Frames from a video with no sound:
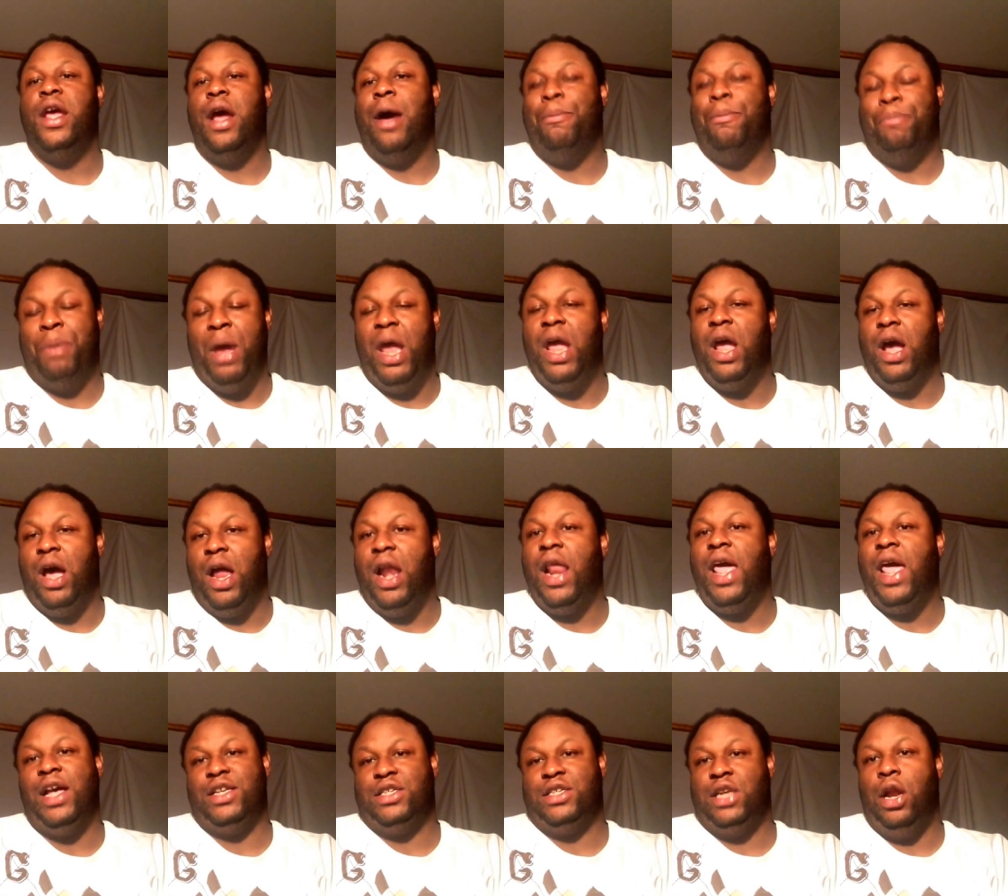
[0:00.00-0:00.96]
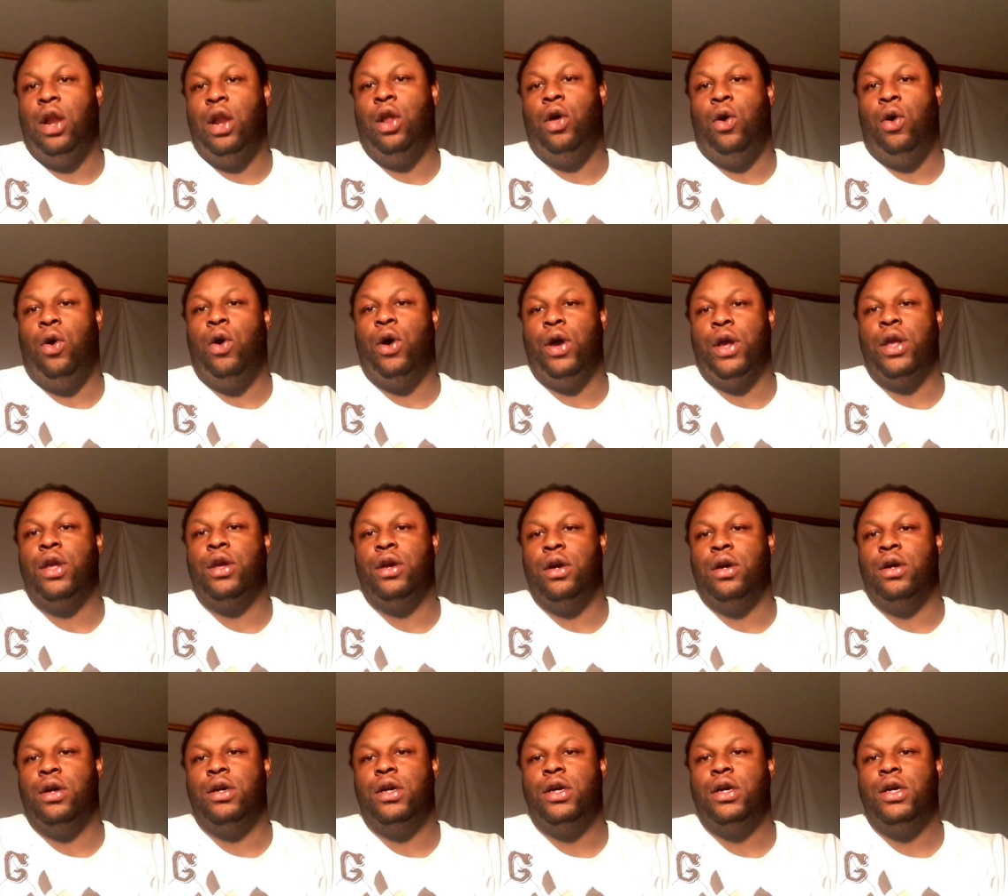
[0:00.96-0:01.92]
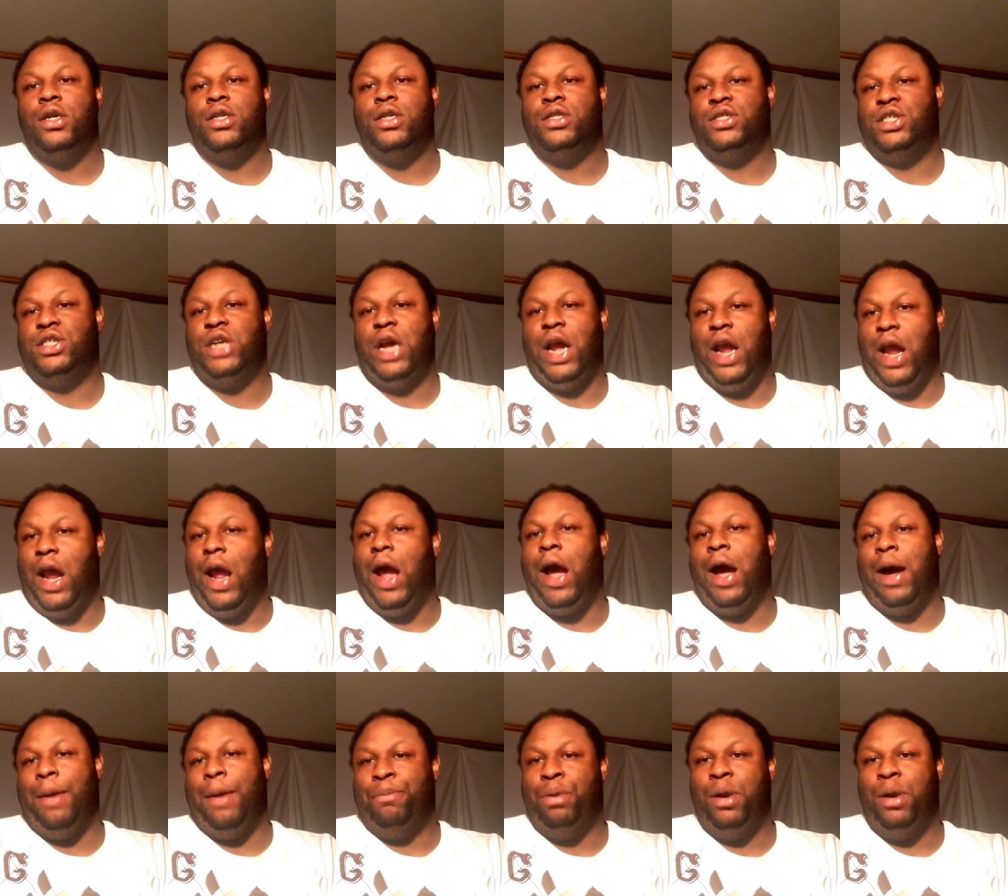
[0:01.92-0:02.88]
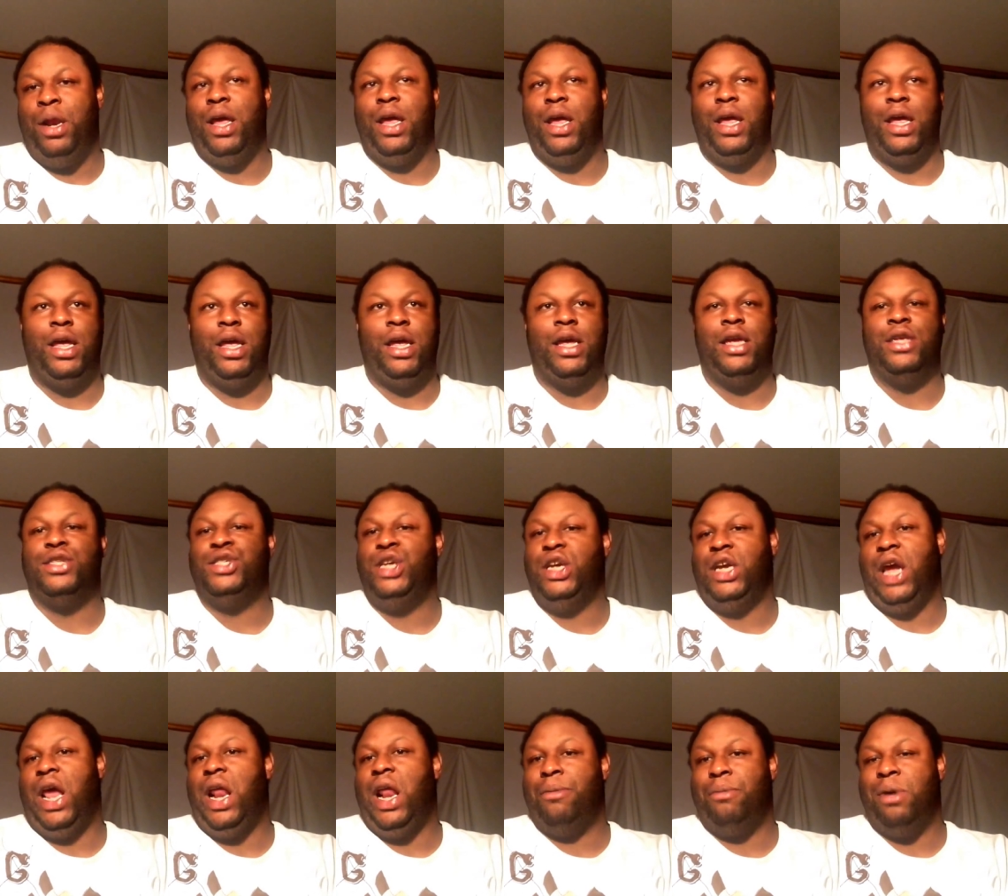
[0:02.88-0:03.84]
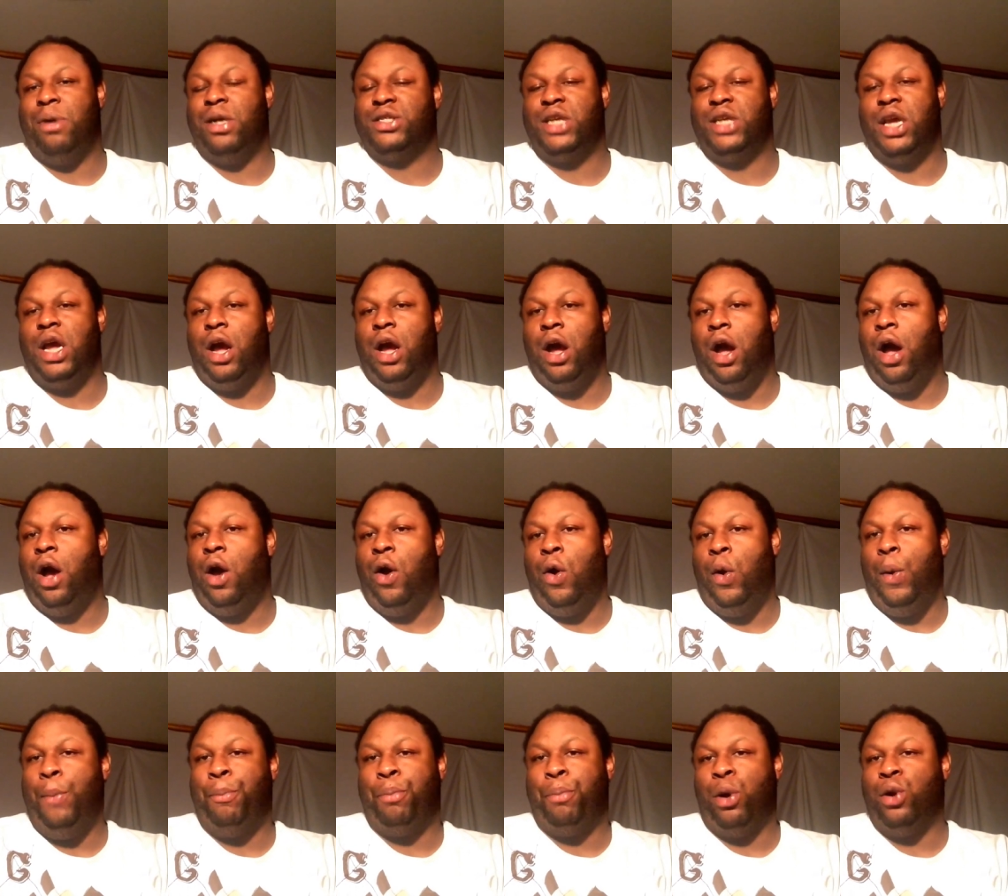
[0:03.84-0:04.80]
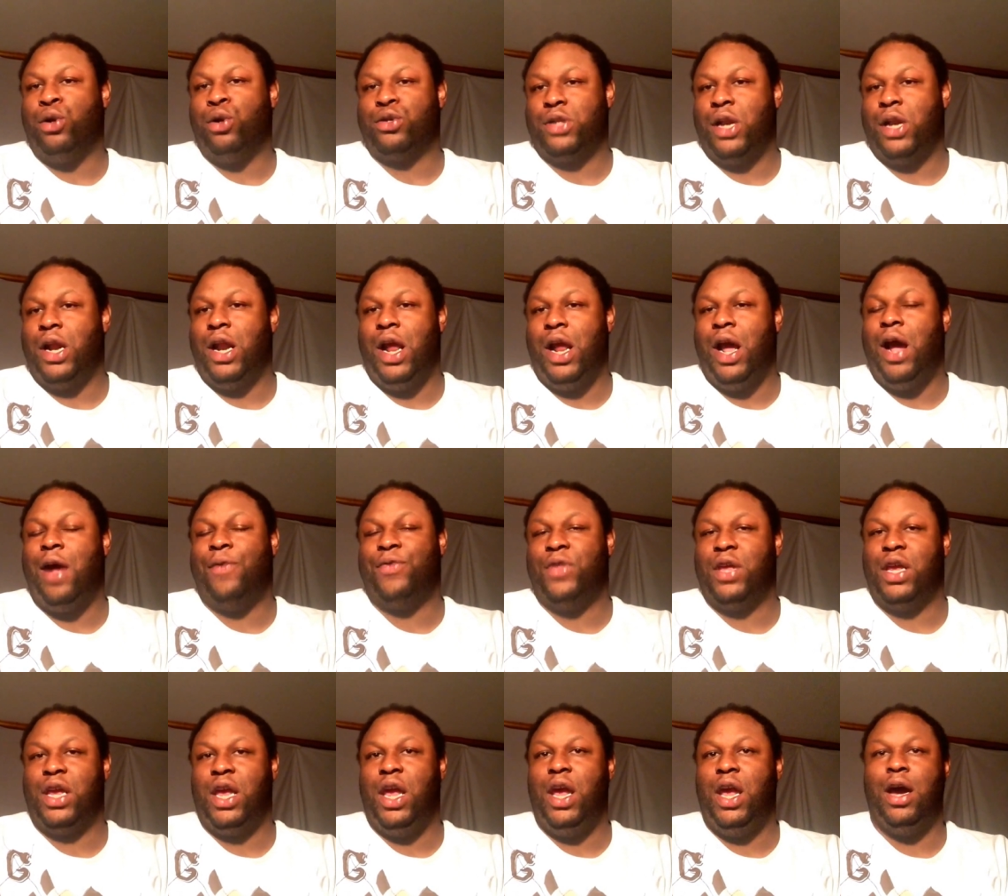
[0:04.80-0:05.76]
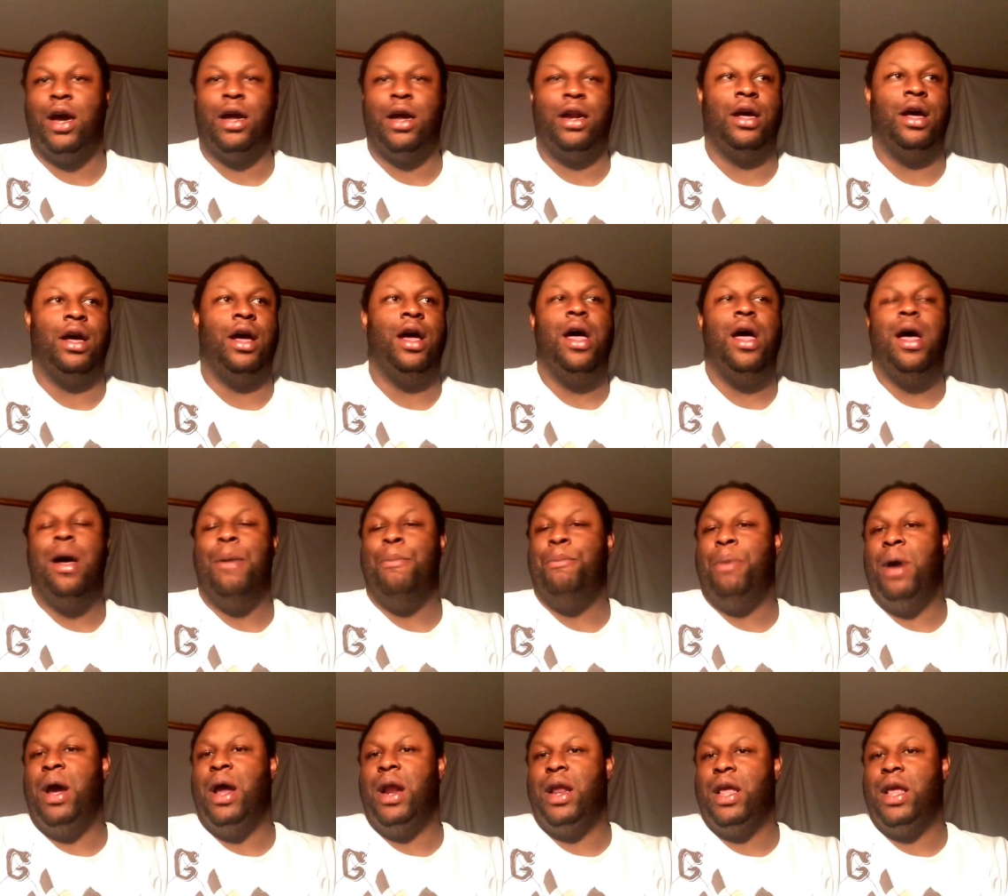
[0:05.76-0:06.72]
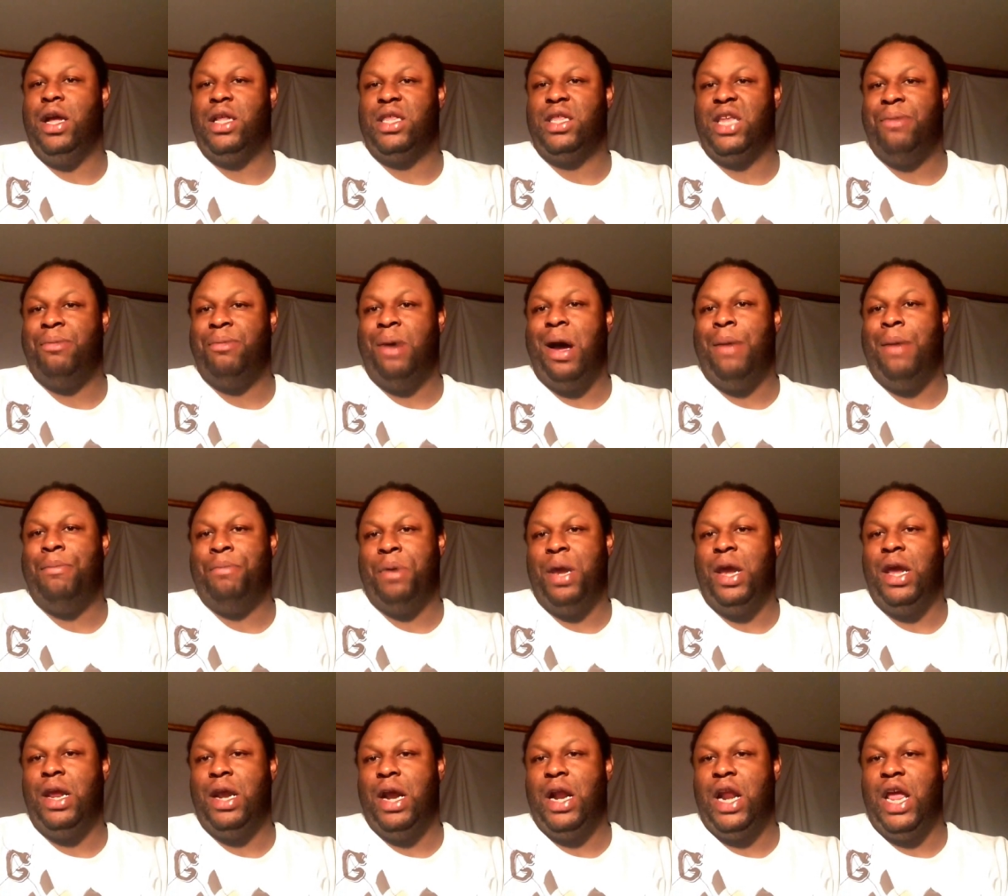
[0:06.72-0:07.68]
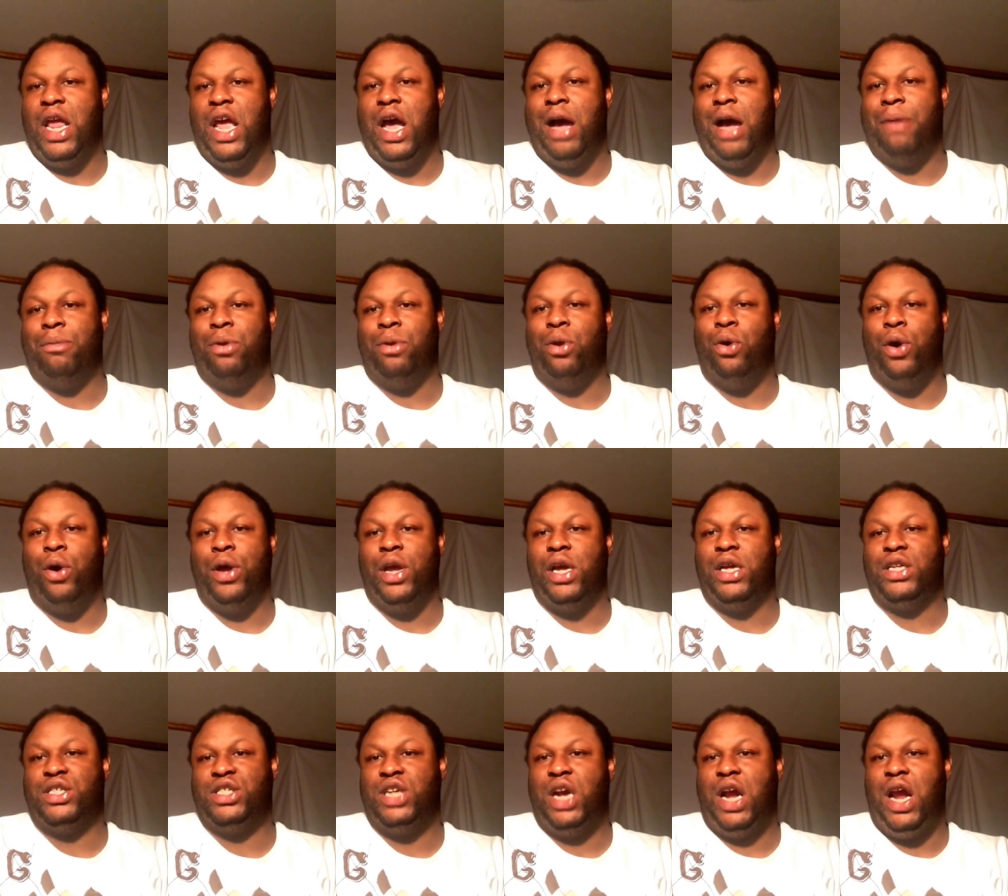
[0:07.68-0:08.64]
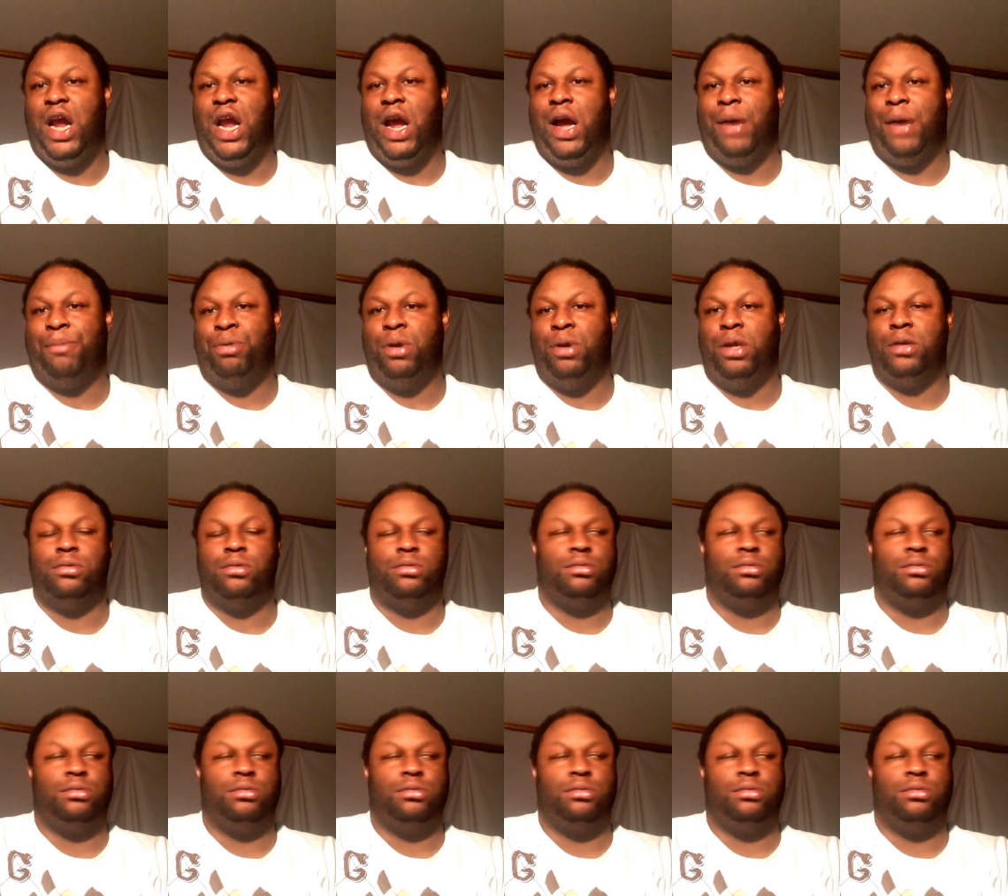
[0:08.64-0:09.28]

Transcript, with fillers: Belle as a lawyer. Child, please. She can't even much get her own personal out together. Better you're talking about being a damn lawyer. Child, please.